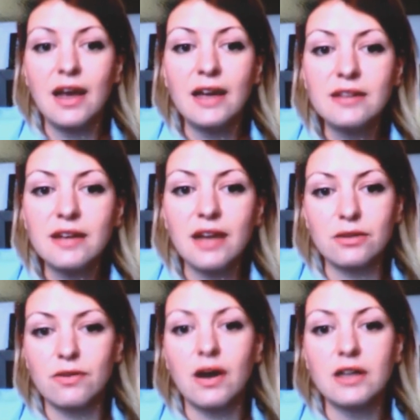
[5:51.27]
at the
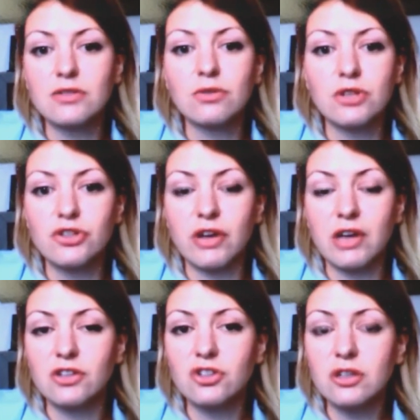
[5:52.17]
end of high school
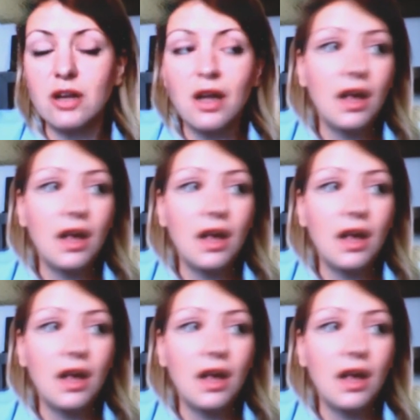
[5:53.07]
education,